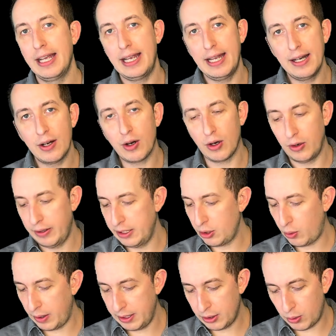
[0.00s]
in early
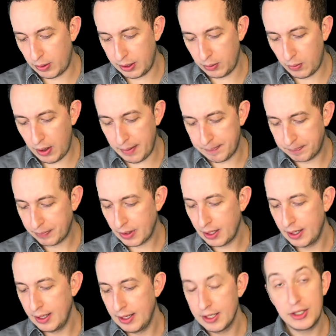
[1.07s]
2021.
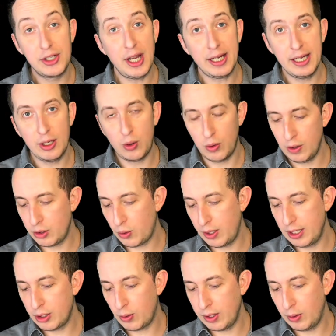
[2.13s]
Second quarter
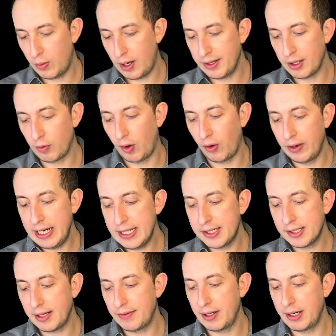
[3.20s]
2021, the release
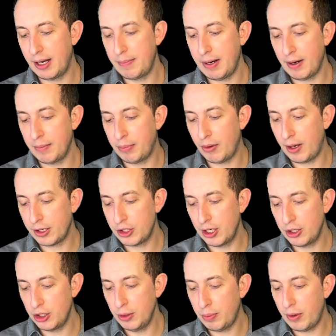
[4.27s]
of the Nimera
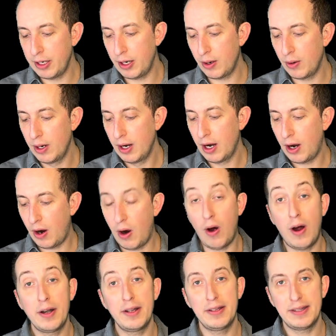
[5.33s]
blockchain 2.0
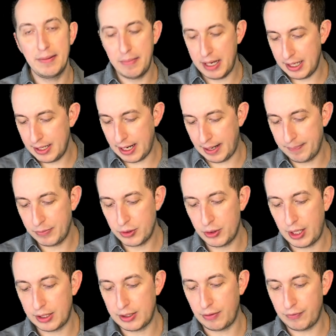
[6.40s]
on the mainnet. So
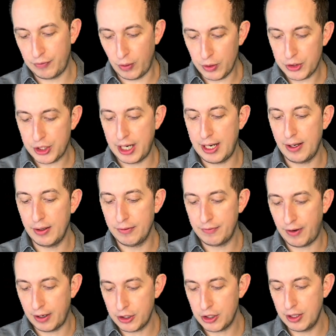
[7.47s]
that's the full-scale
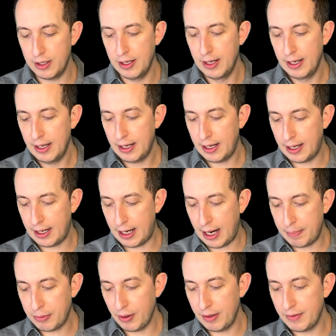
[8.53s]
function
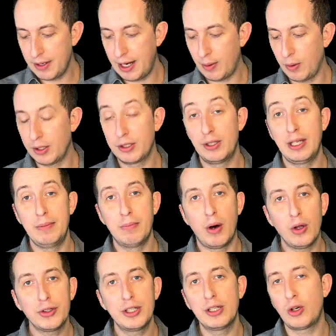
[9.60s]
upgrade of the network to the
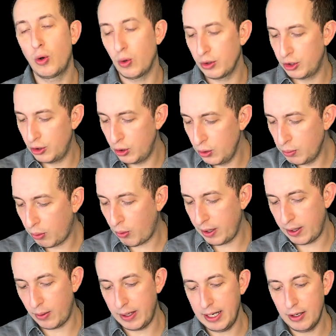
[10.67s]
multi-core
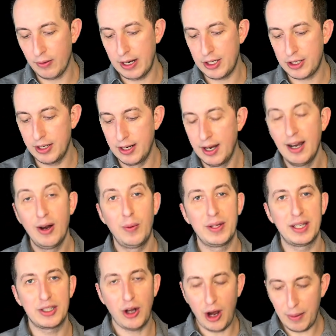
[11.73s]
2.0 iteration with
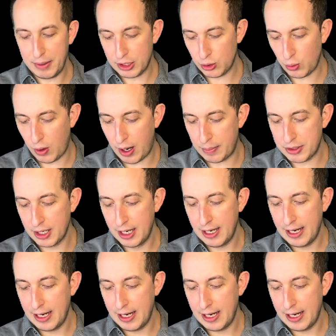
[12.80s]
atomic swaps,